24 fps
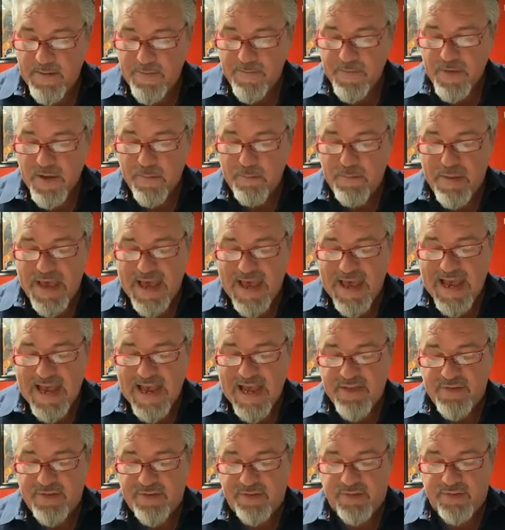
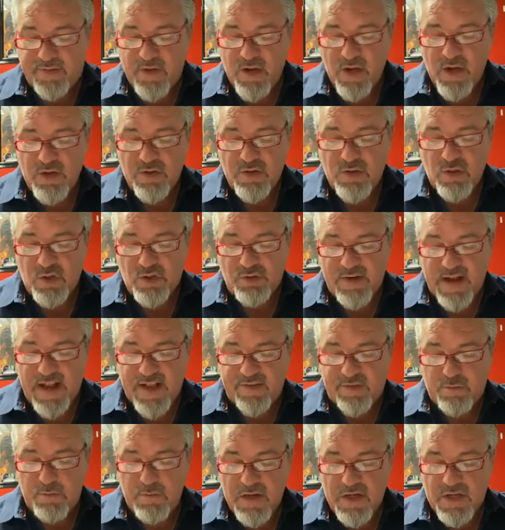paths to
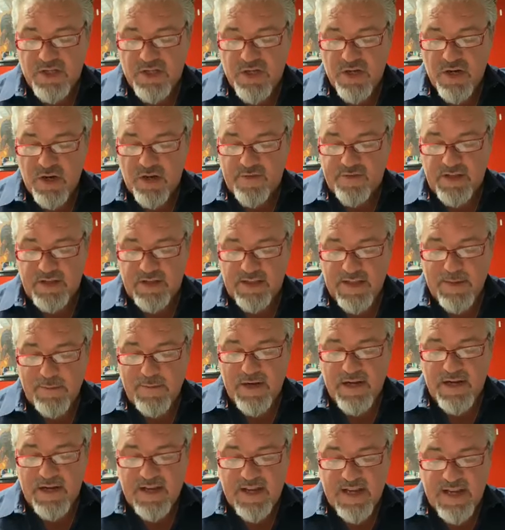transmission of
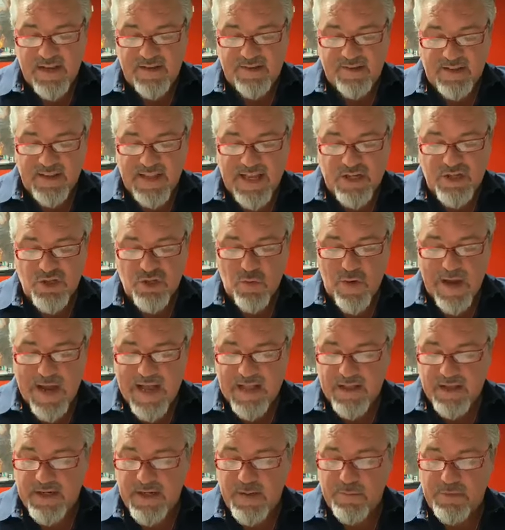unlimited
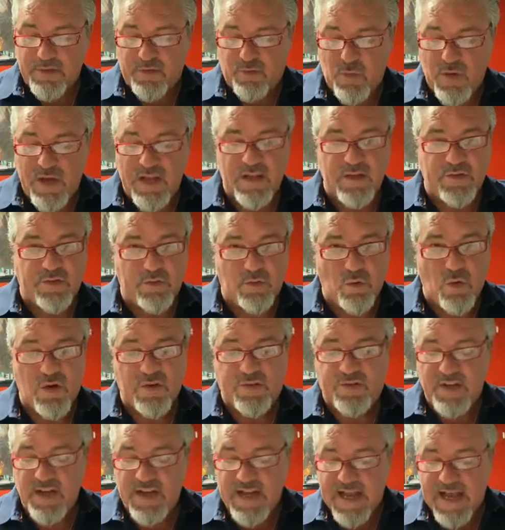intellectuality between the source
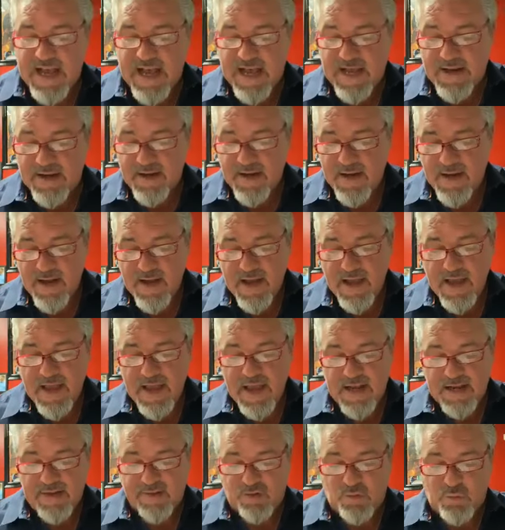in God and
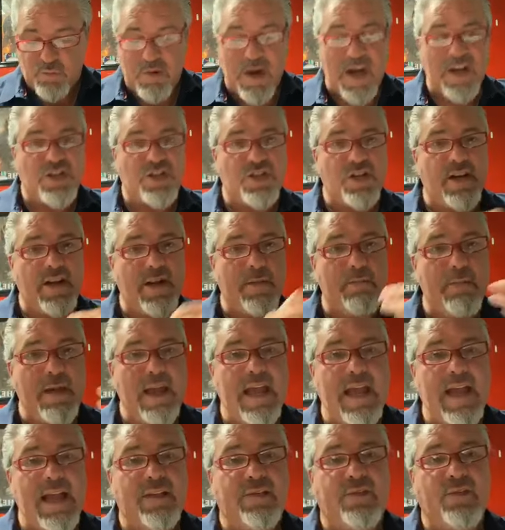expression in
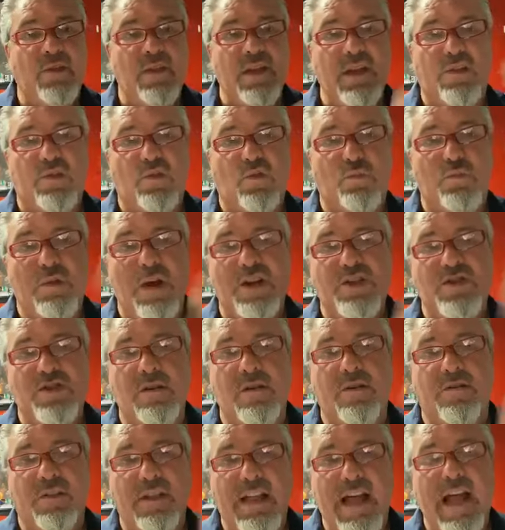man. So the expression
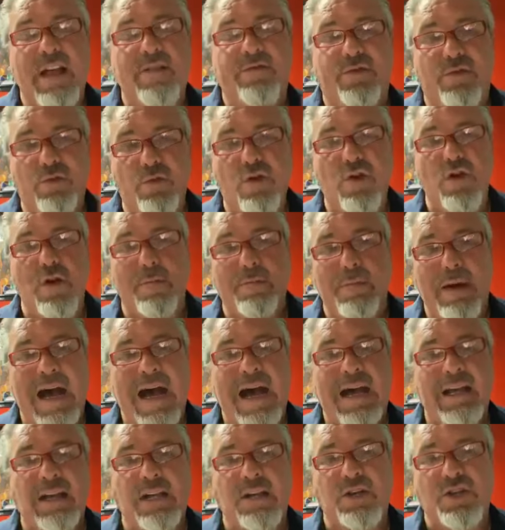of life through your
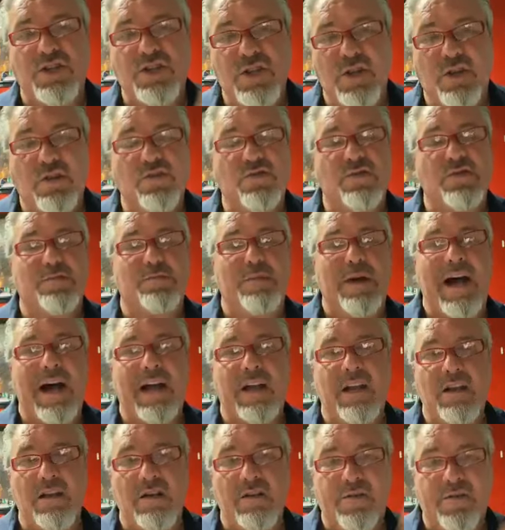body, your children's body,
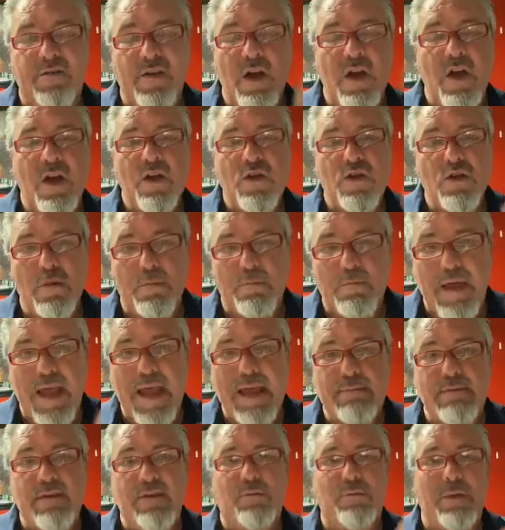your
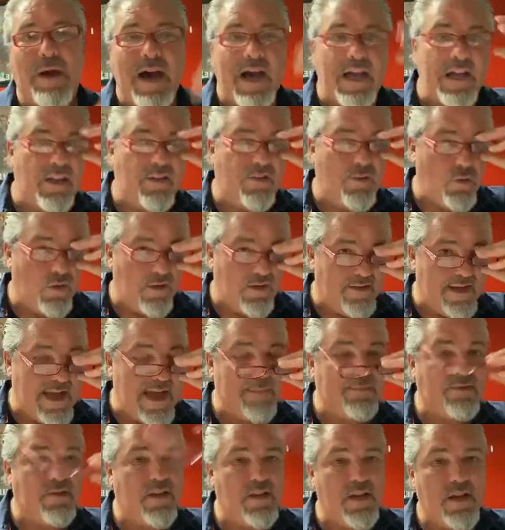baby's body, to adapt
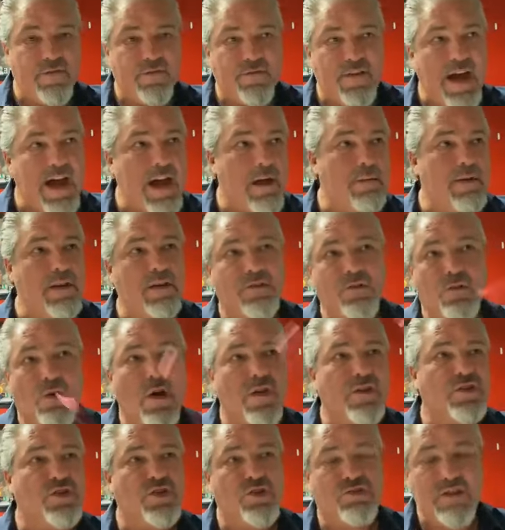to the environment, to all the
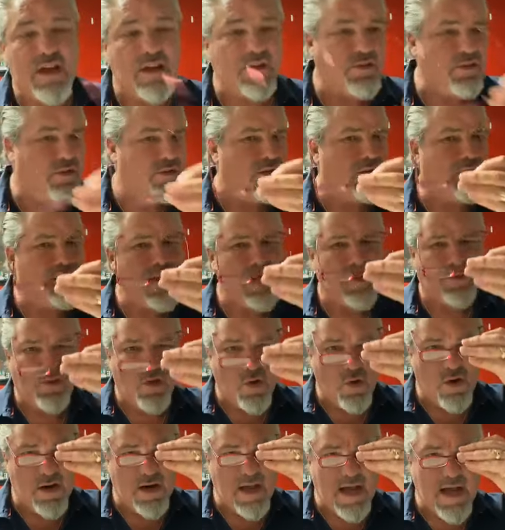stresses and things
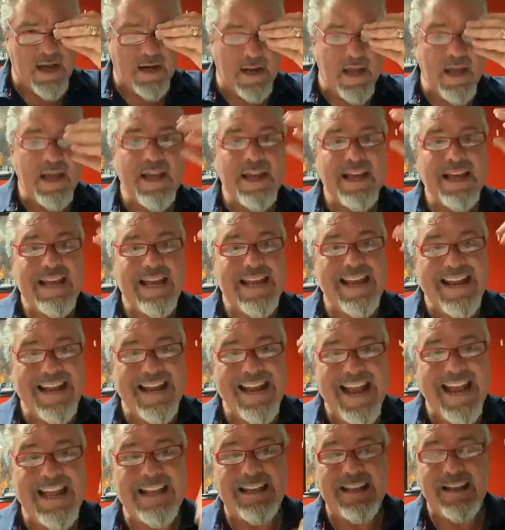going on,
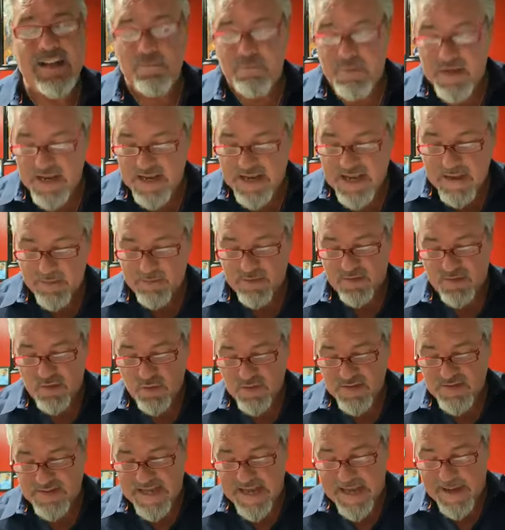innately being able to
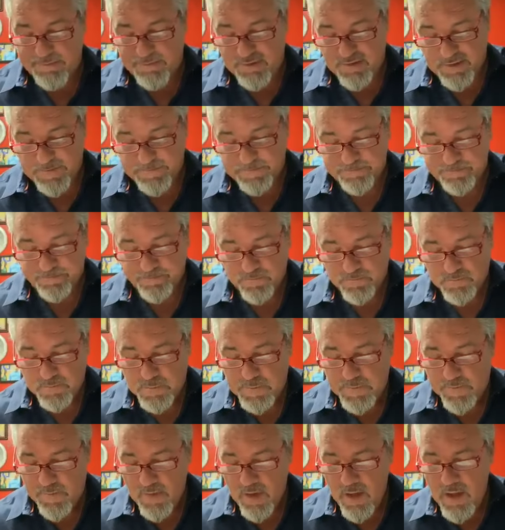adapt.
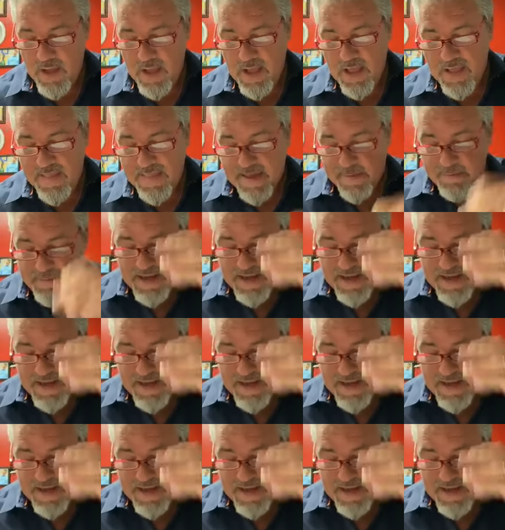That make